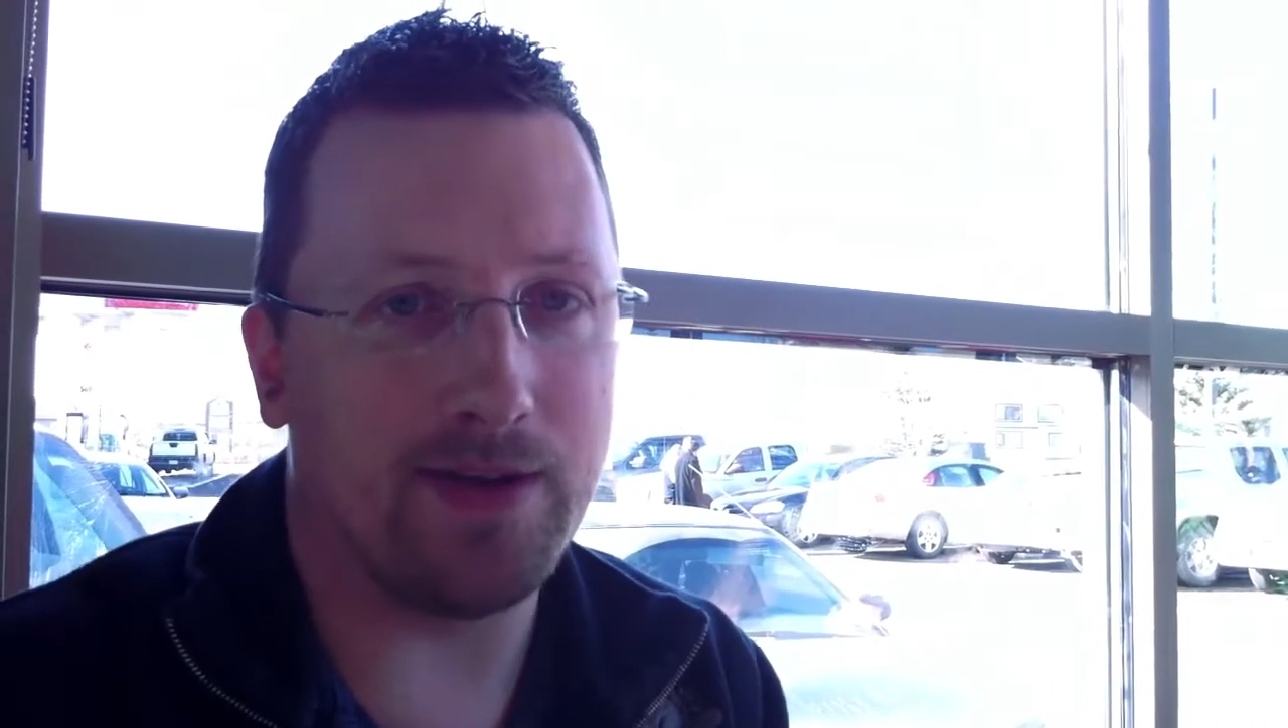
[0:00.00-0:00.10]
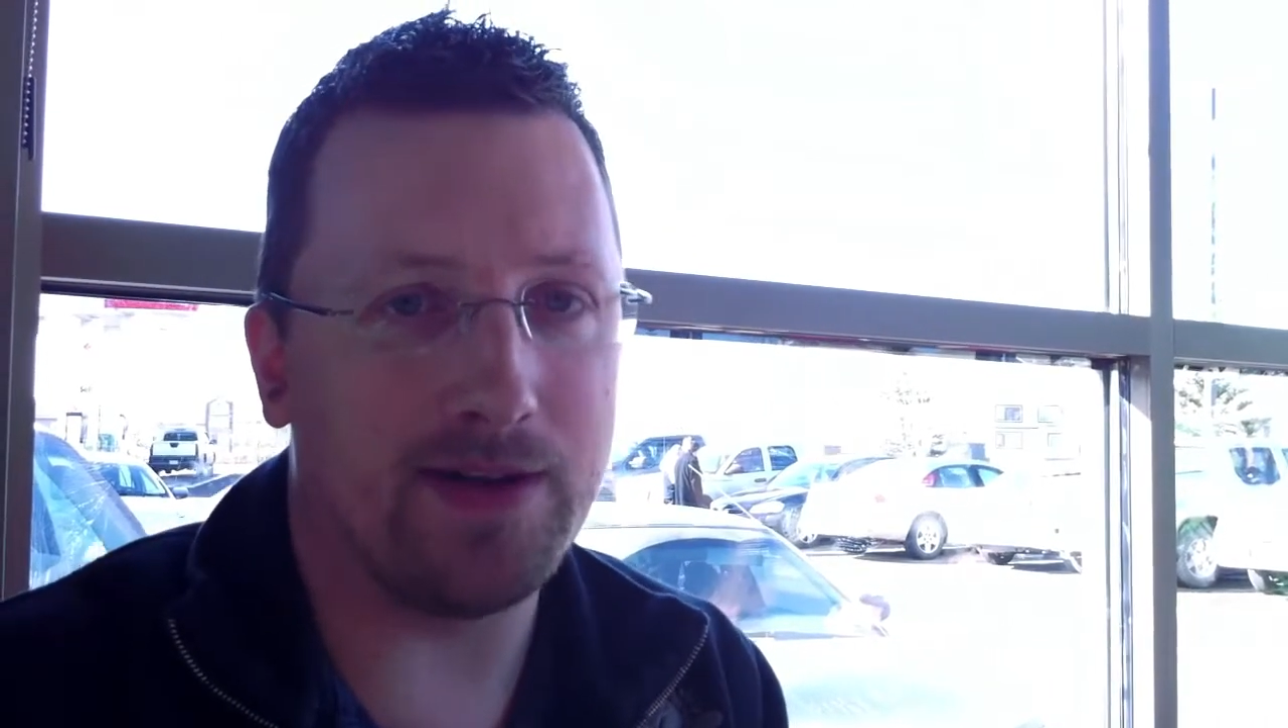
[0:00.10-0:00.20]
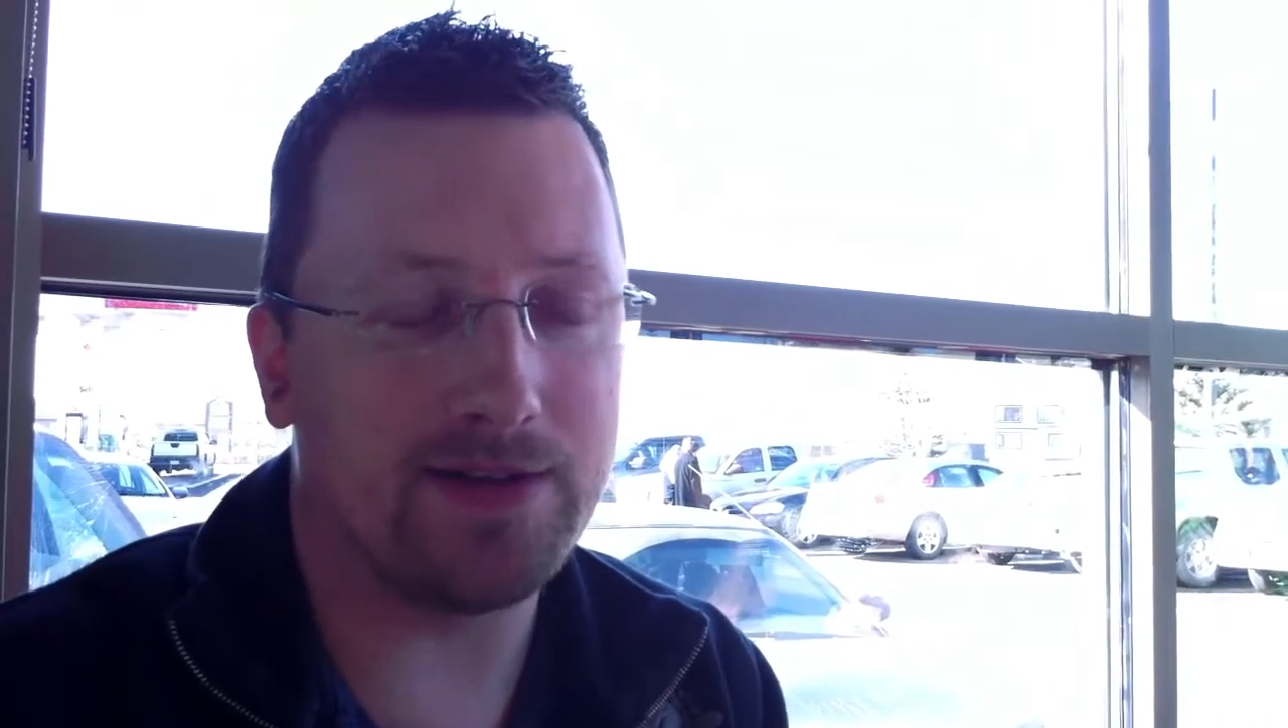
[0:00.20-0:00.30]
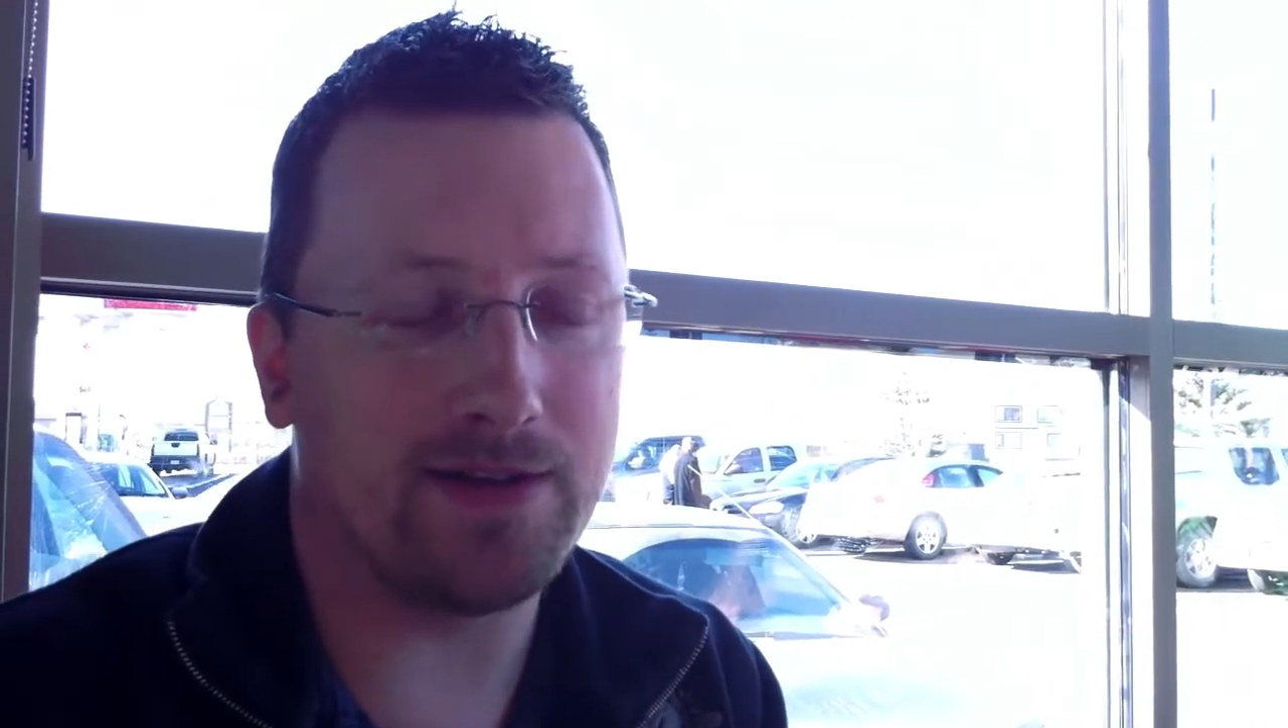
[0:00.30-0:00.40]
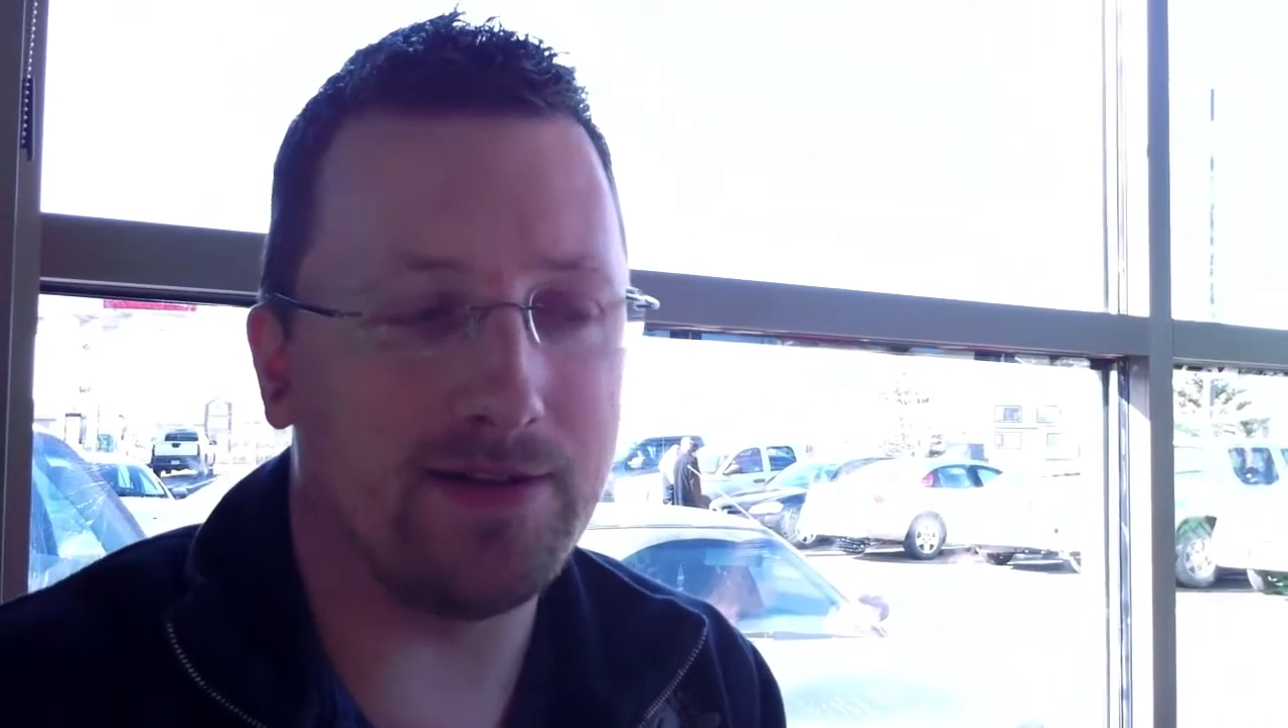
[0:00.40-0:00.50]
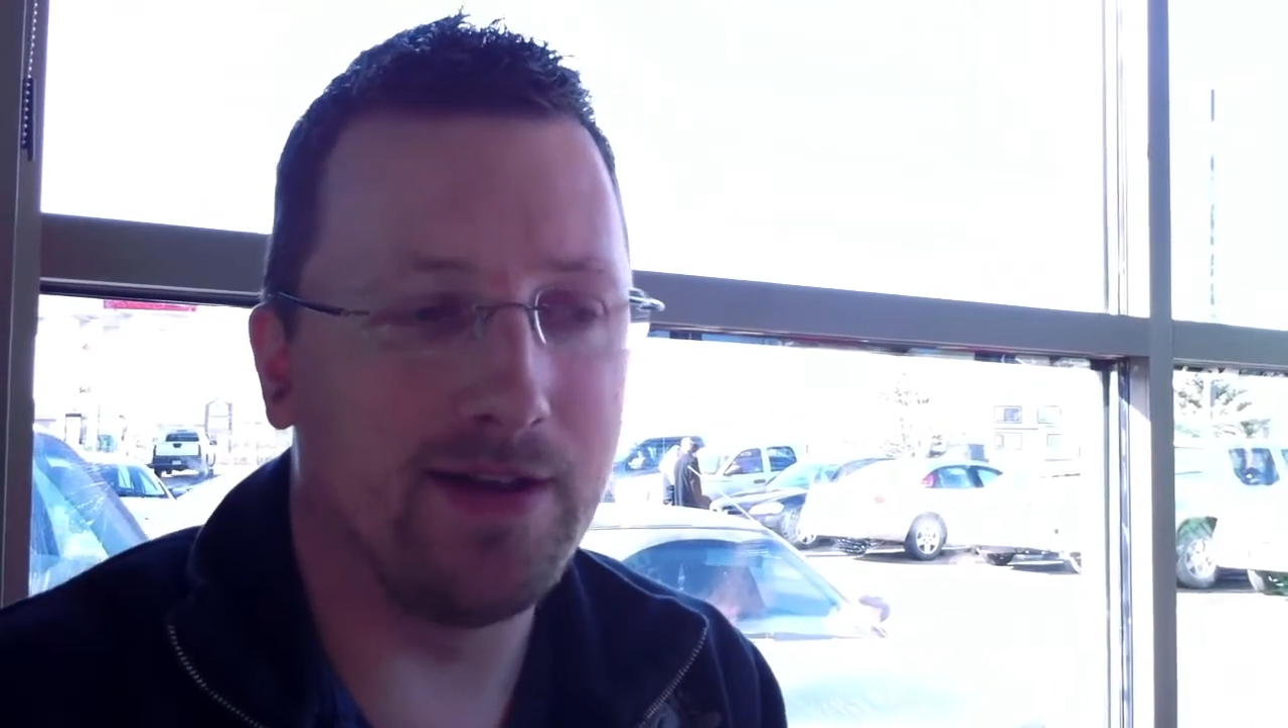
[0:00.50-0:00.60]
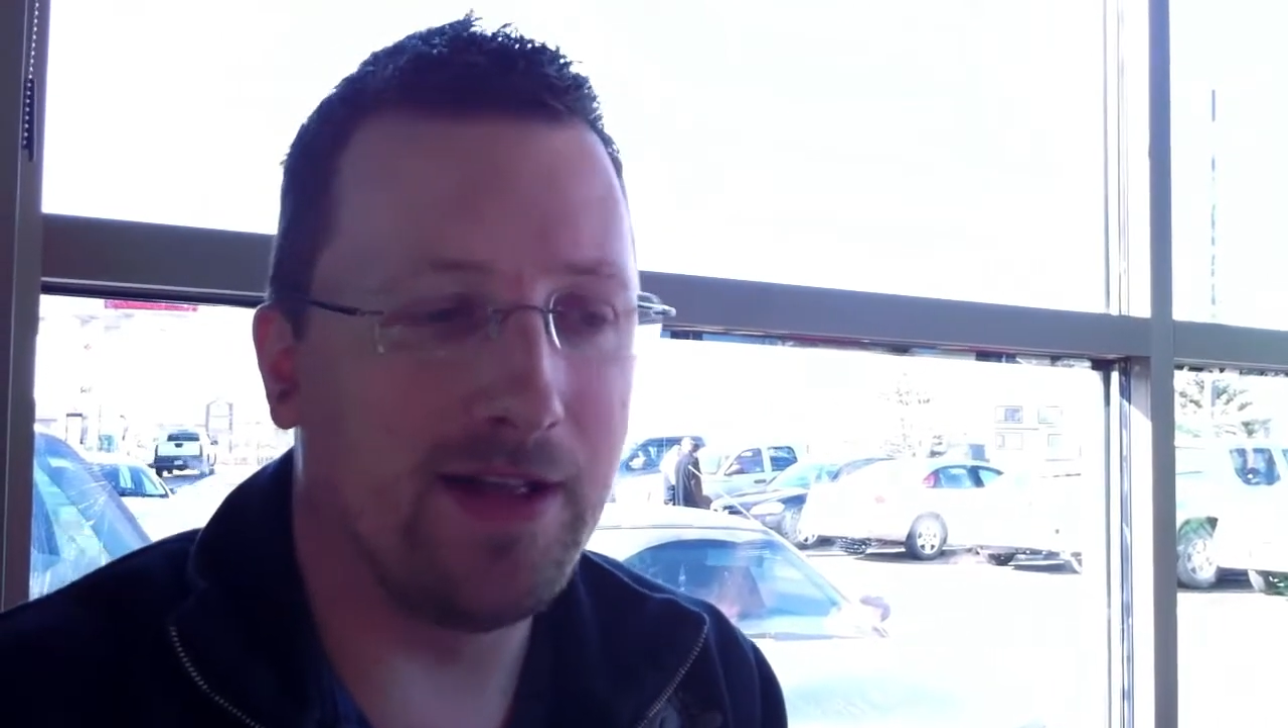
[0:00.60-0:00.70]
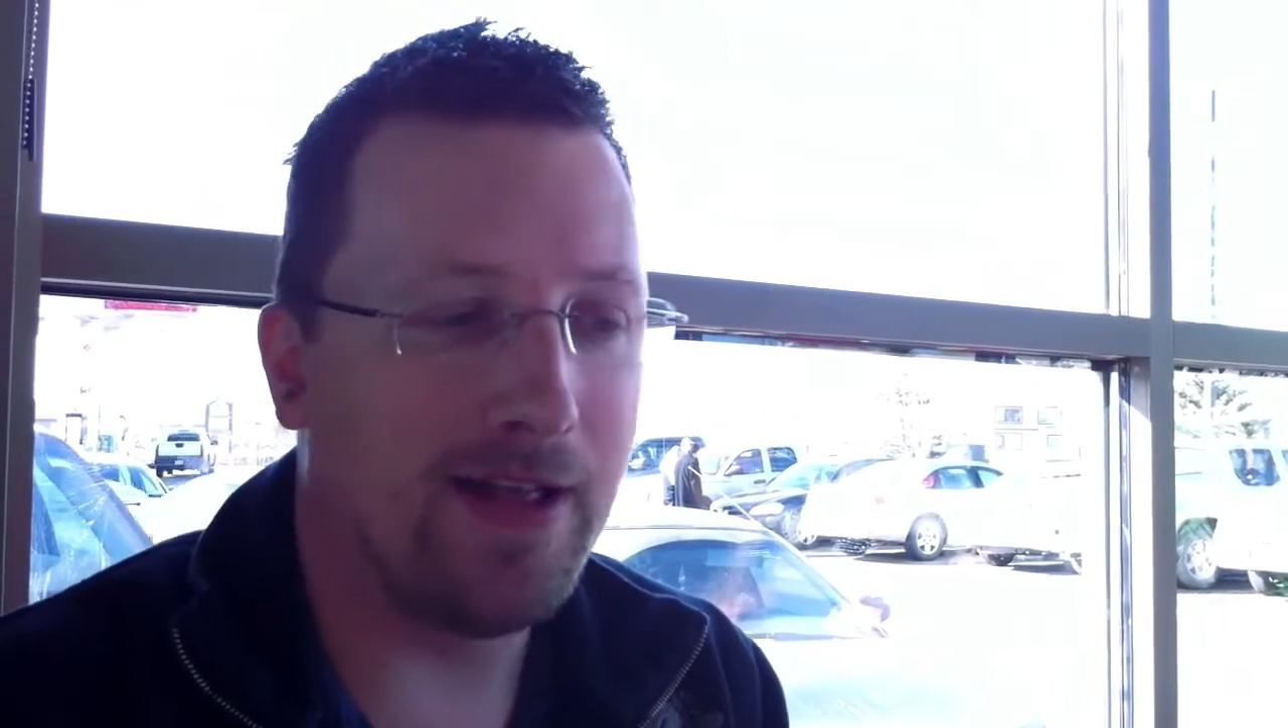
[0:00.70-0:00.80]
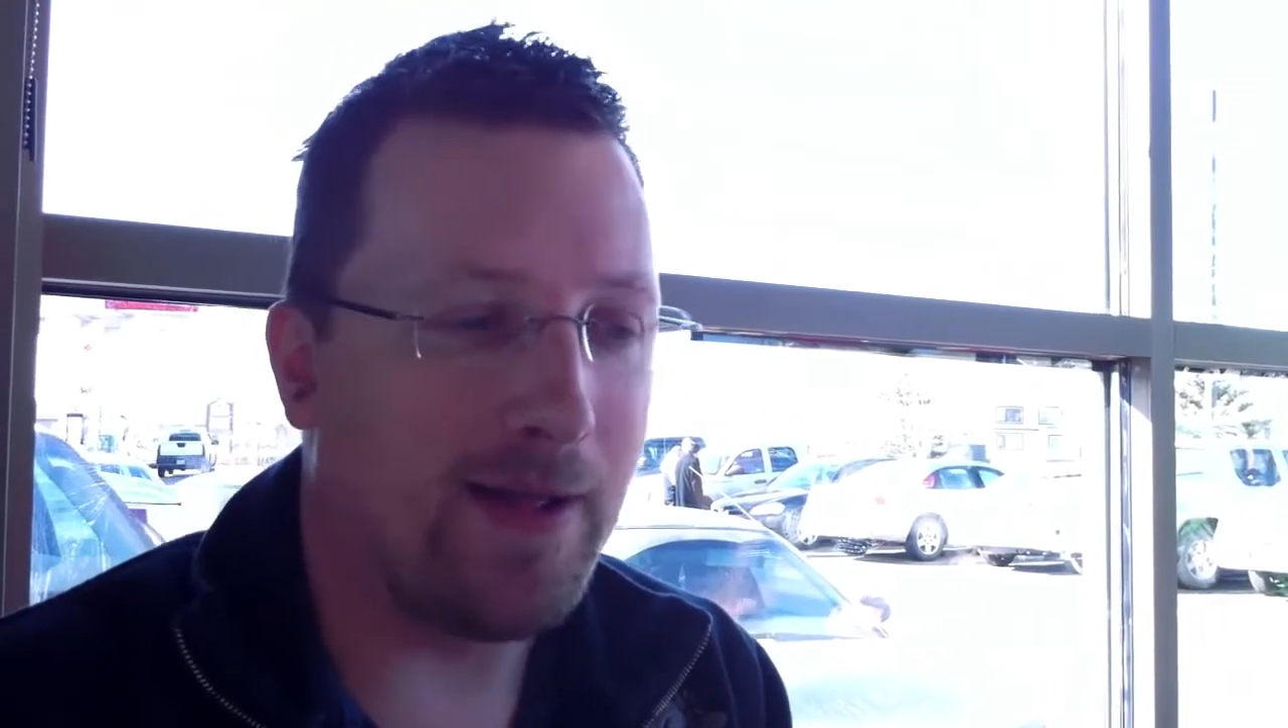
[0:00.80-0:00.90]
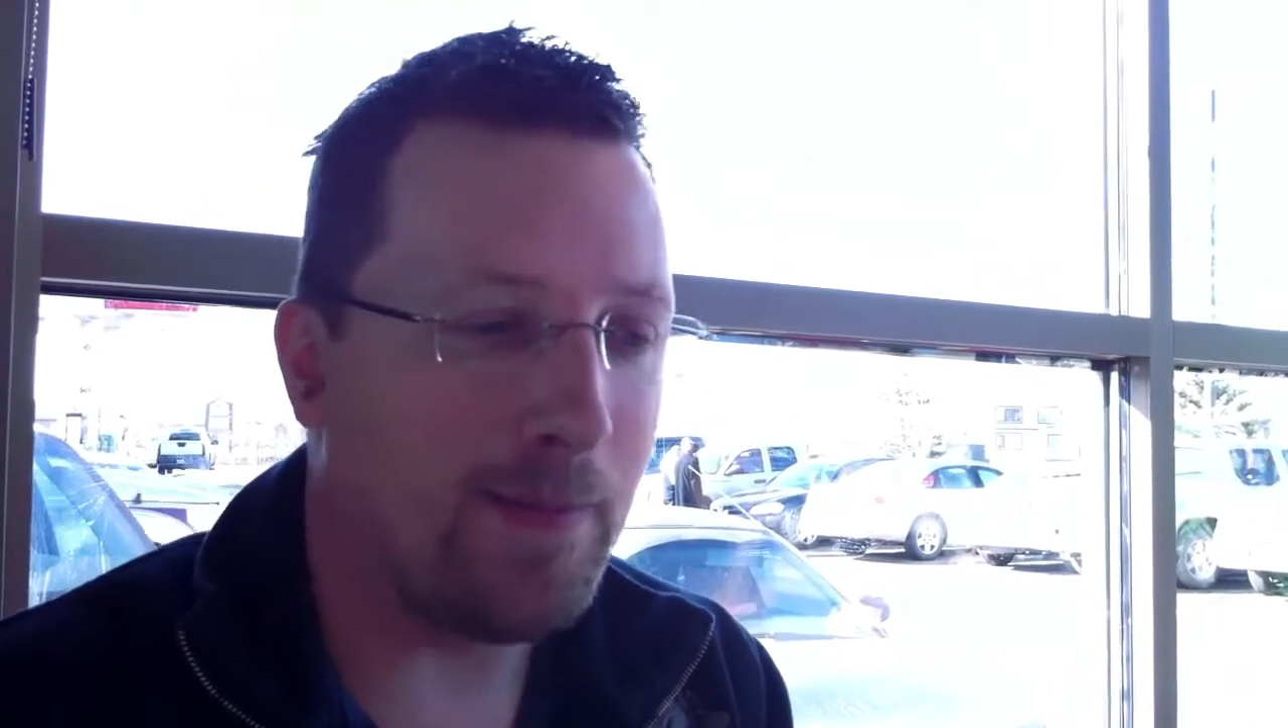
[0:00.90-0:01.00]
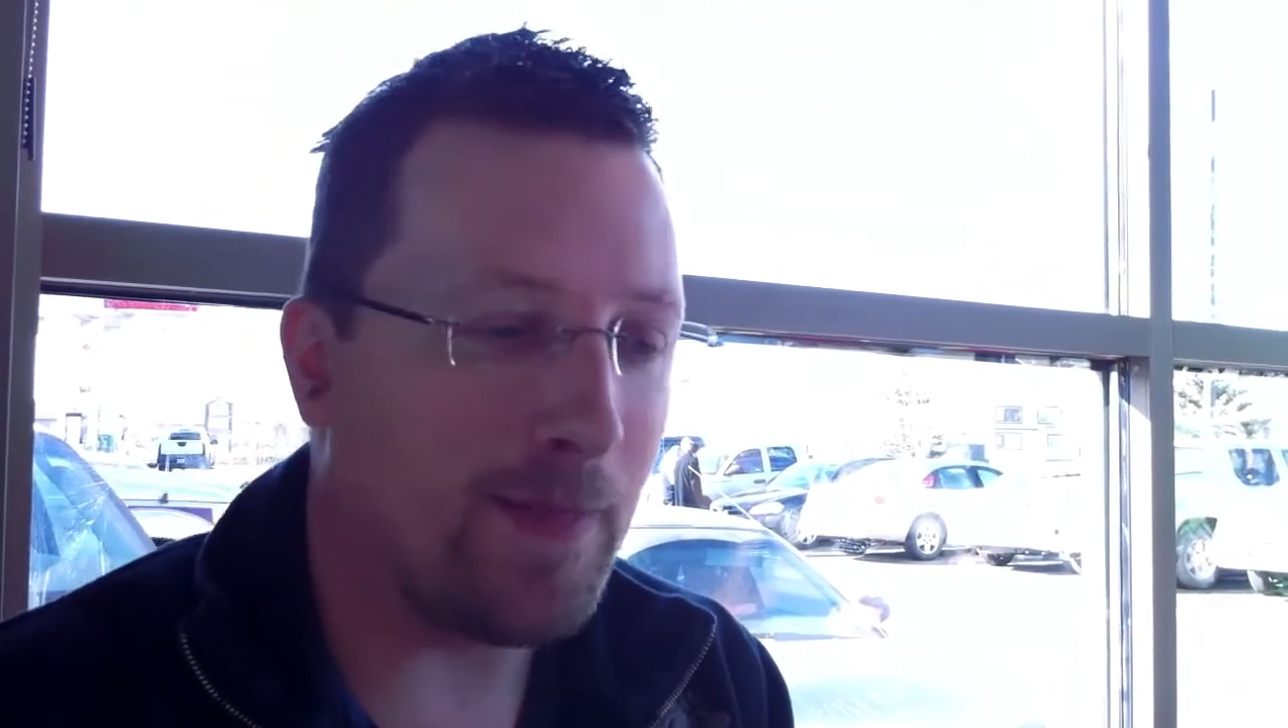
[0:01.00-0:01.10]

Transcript: person.